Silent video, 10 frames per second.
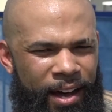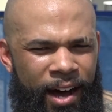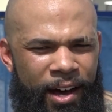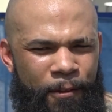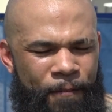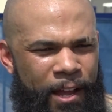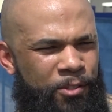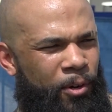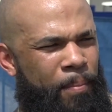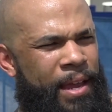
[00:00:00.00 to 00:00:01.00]
Uh, the
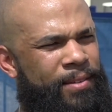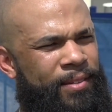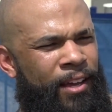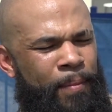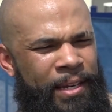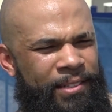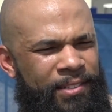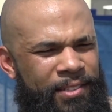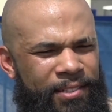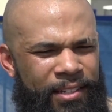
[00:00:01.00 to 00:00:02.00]
fans were amazing. I mean,
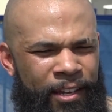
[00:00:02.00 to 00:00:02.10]
it's just,